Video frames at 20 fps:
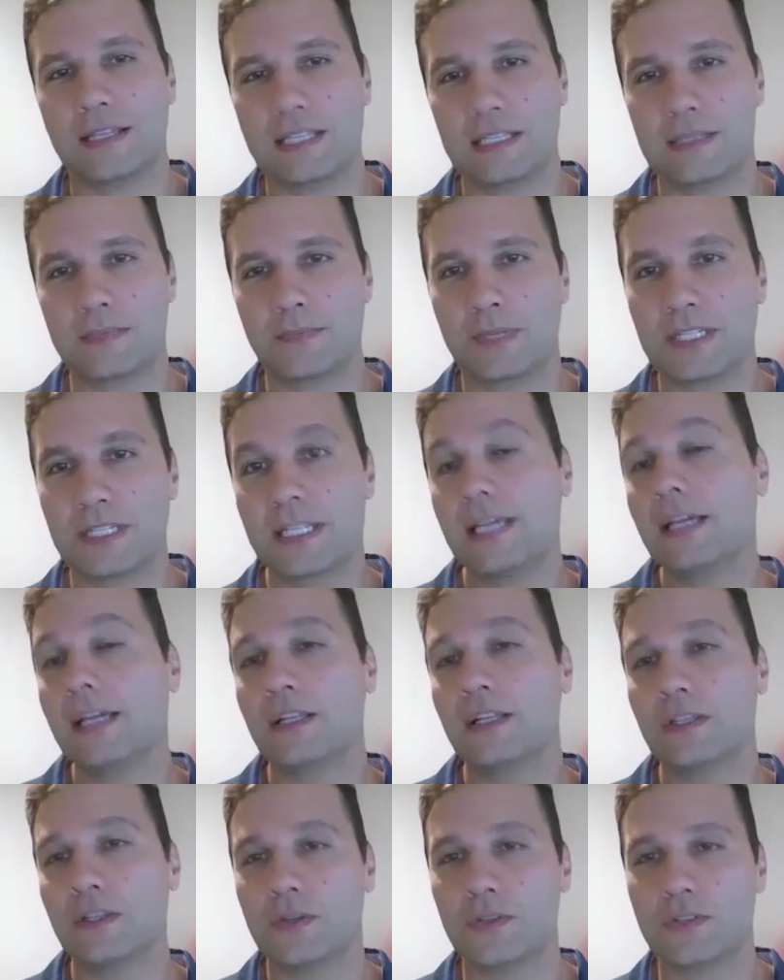
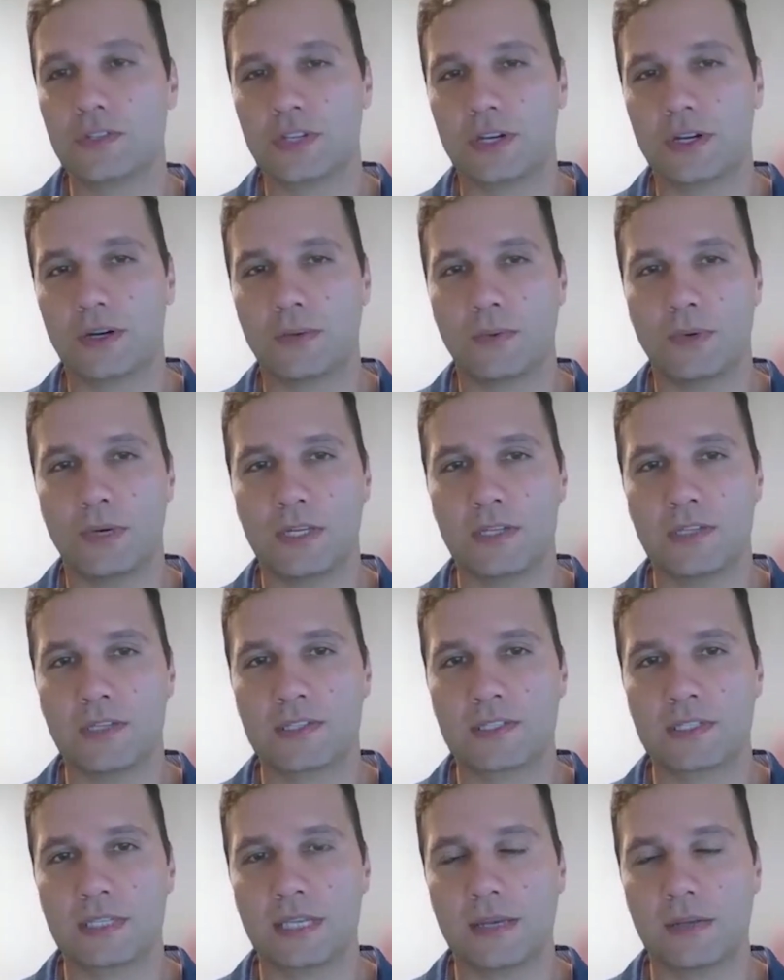particular user
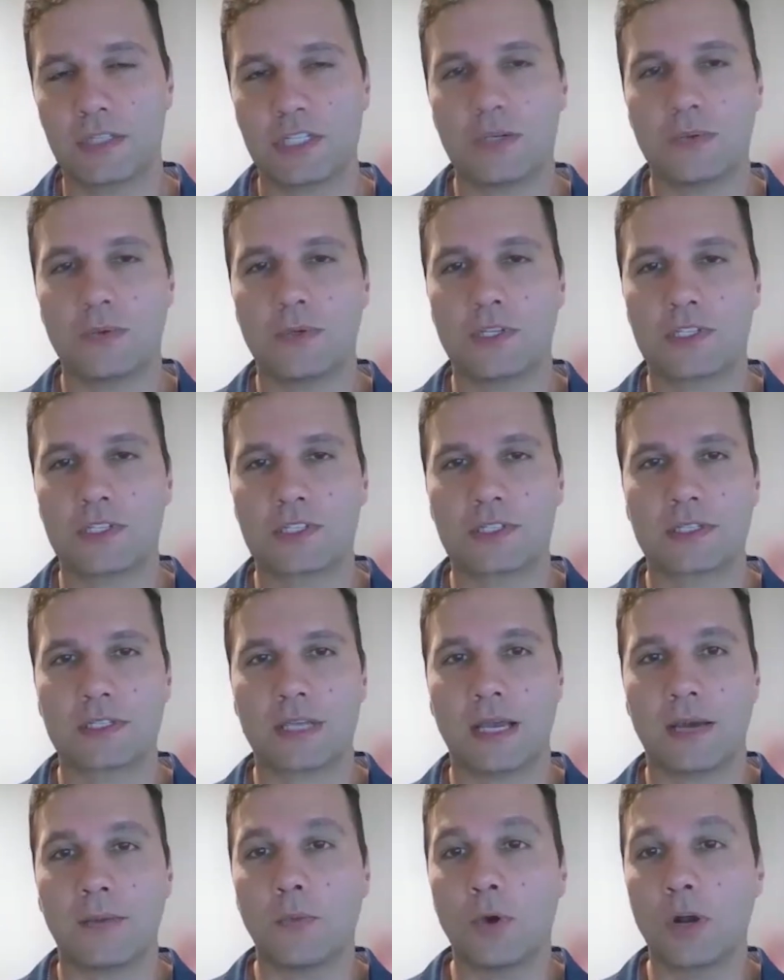was she was
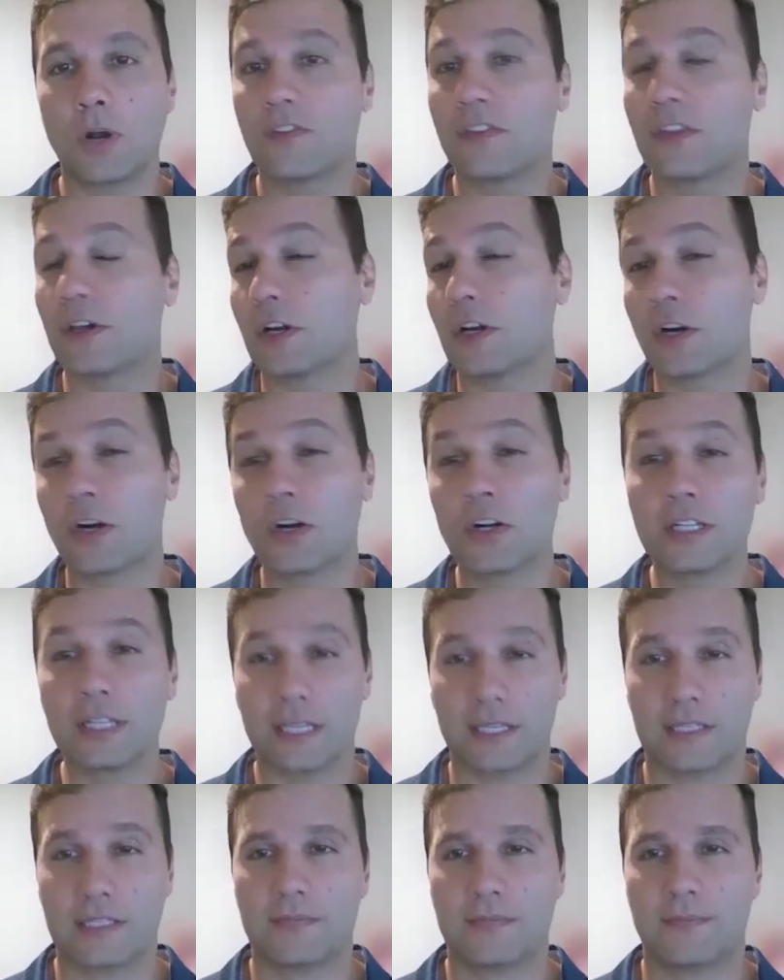one of the
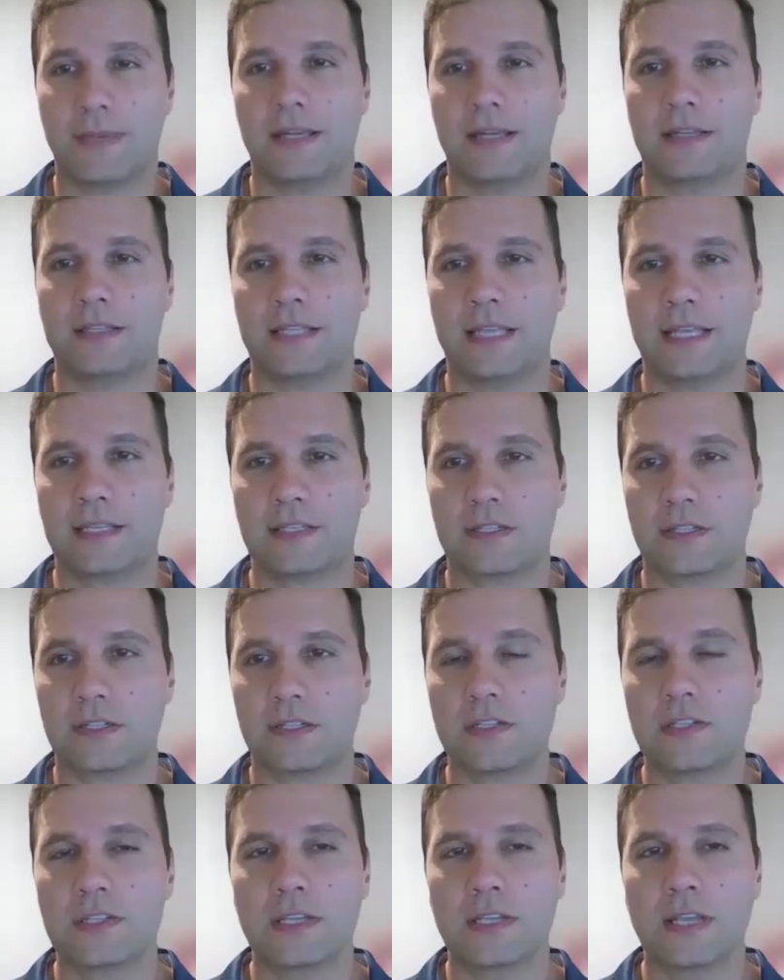earliest beta
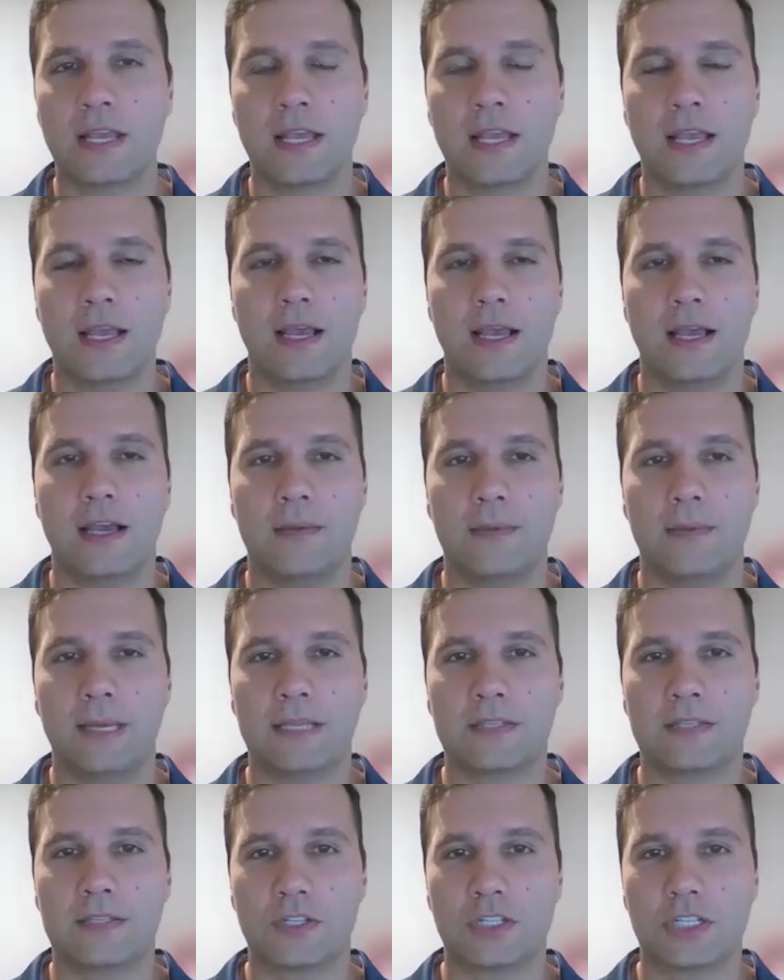testers,
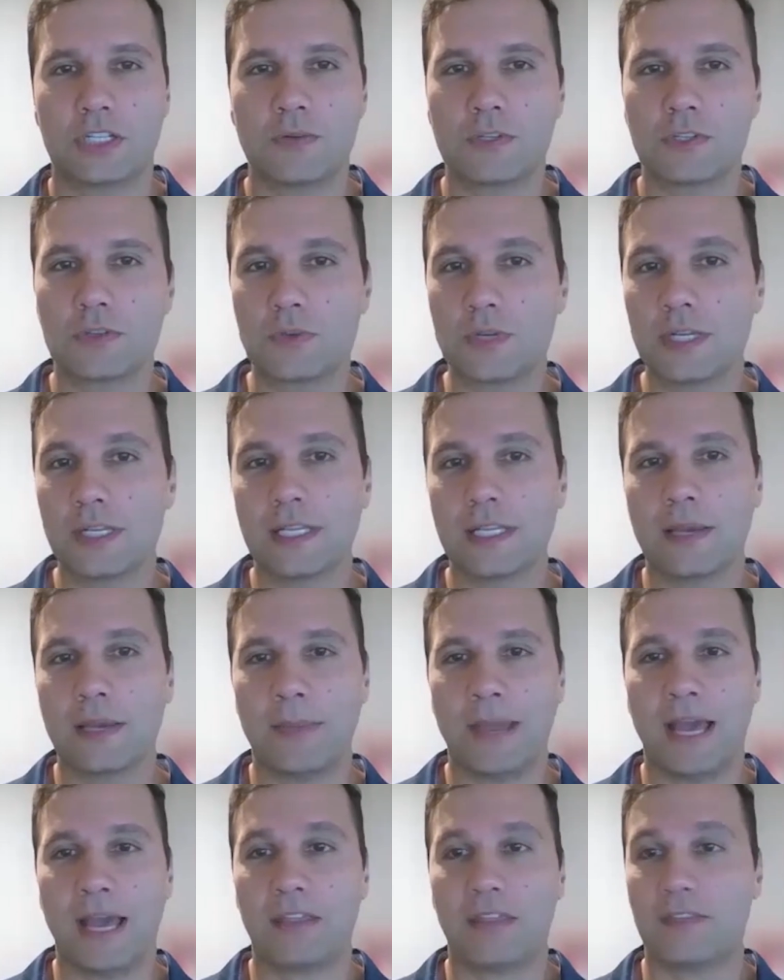and so she was really a
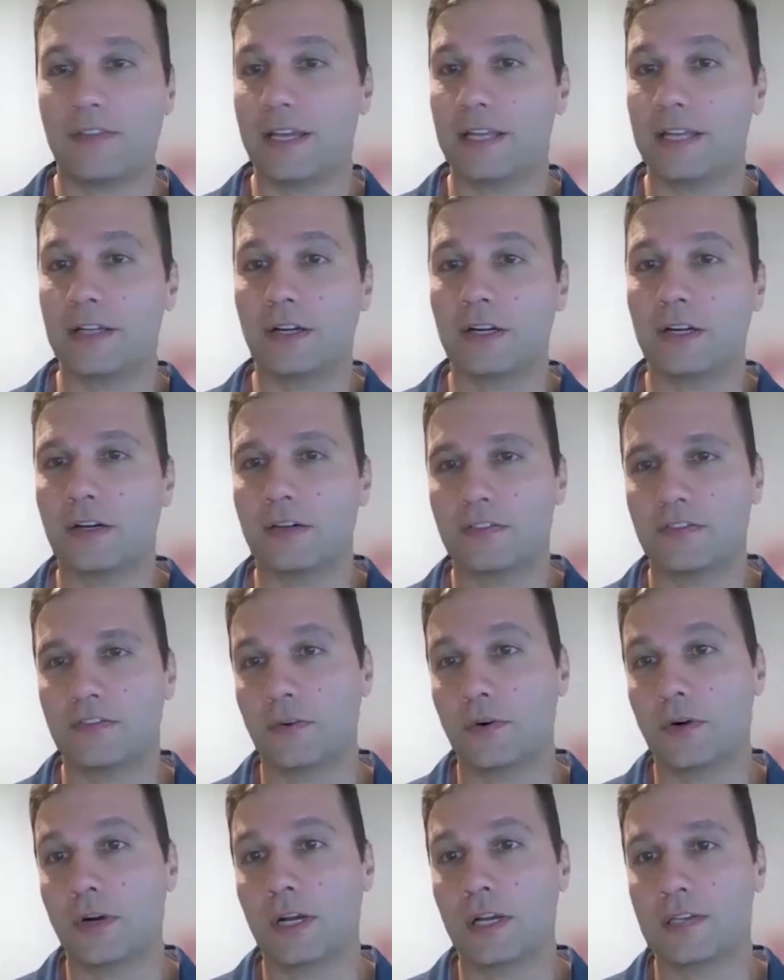pathfinder
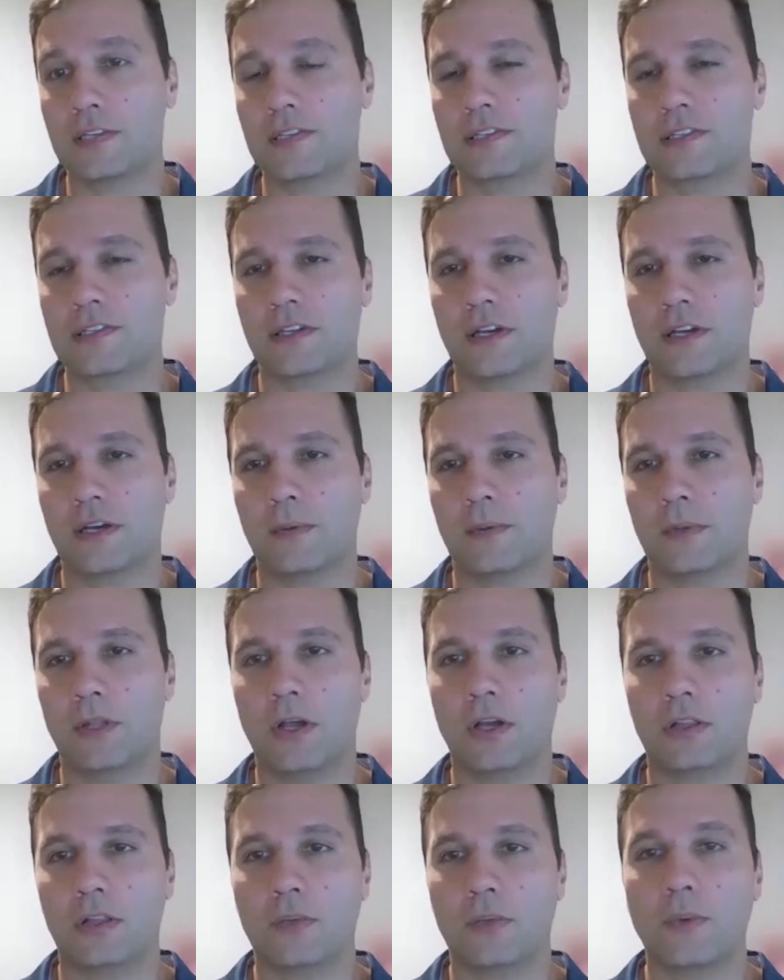for us
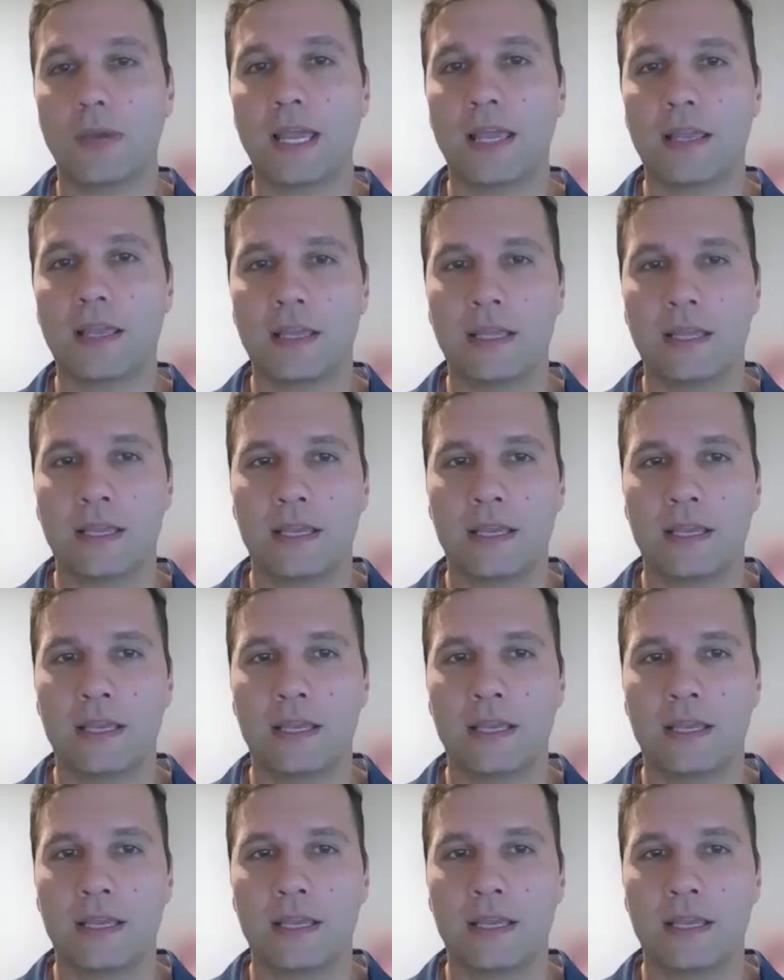along the way.